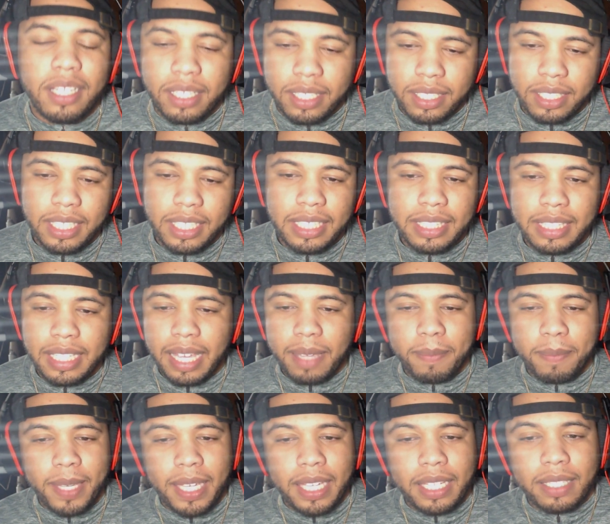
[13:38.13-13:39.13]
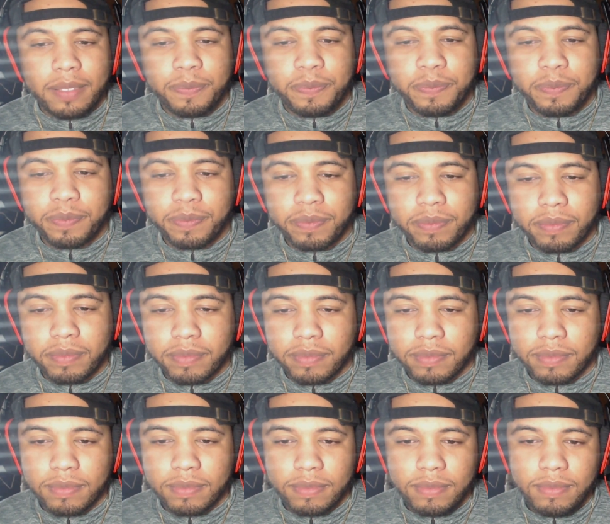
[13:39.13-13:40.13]
Look at that, man.
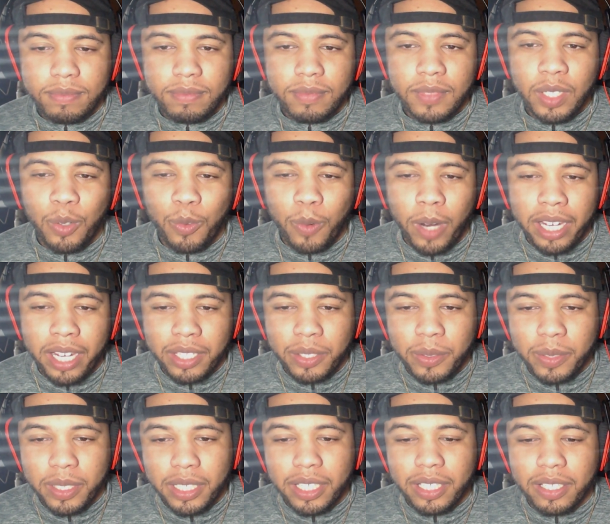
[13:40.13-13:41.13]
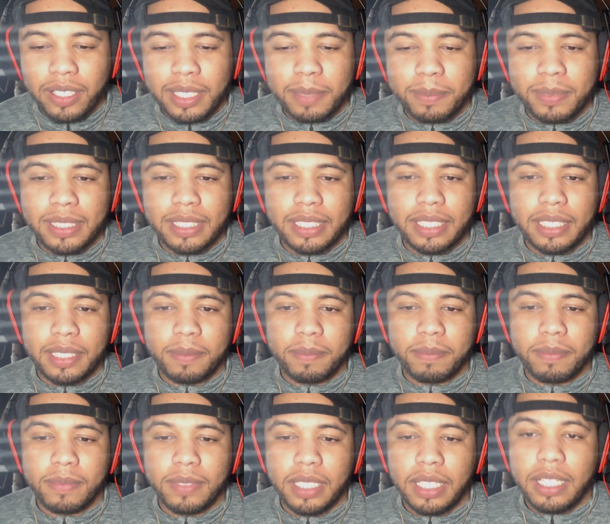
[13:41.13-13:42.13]
Why are you a girl? I'm asleep.
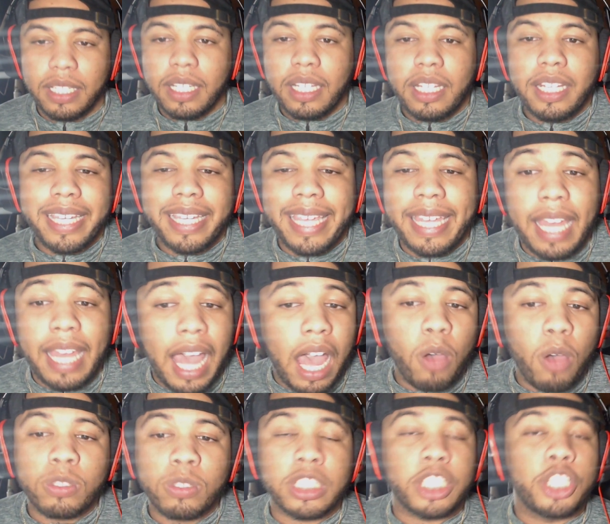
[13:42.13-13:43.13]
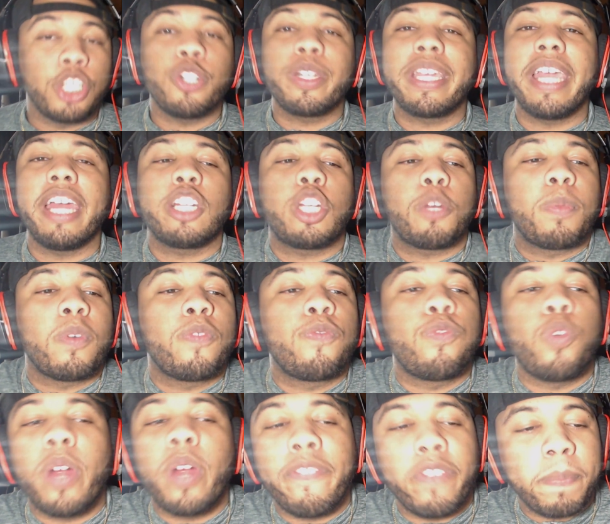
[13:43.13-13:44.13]
Look at, I was a girl character
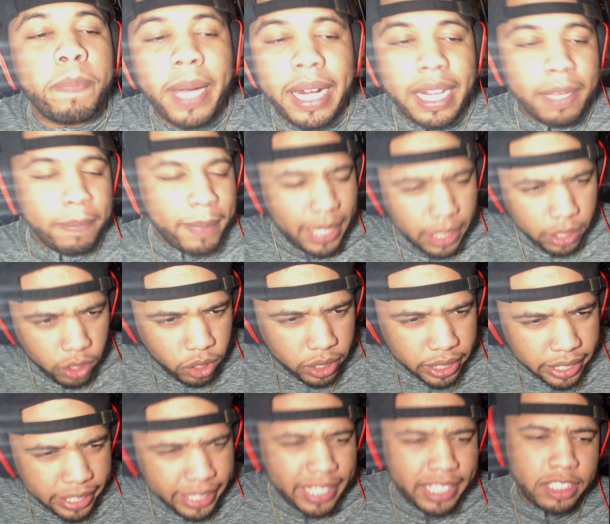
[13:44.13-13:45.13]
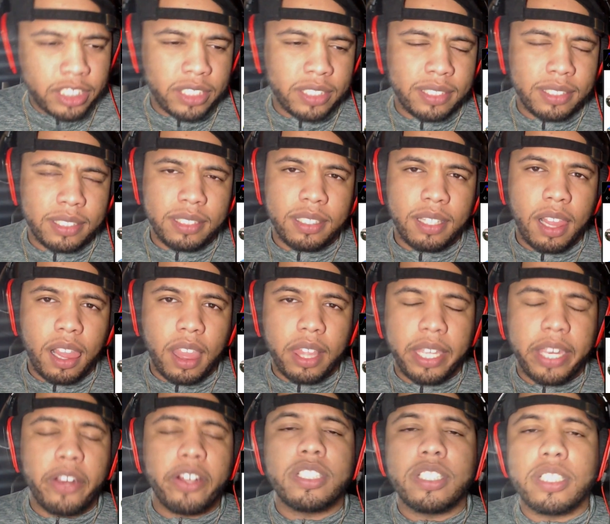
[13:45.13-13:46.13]
before everybody made girl
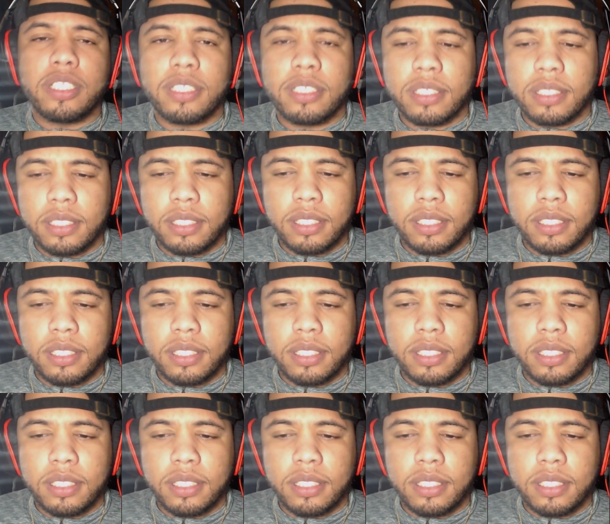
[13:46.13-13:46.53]
characters.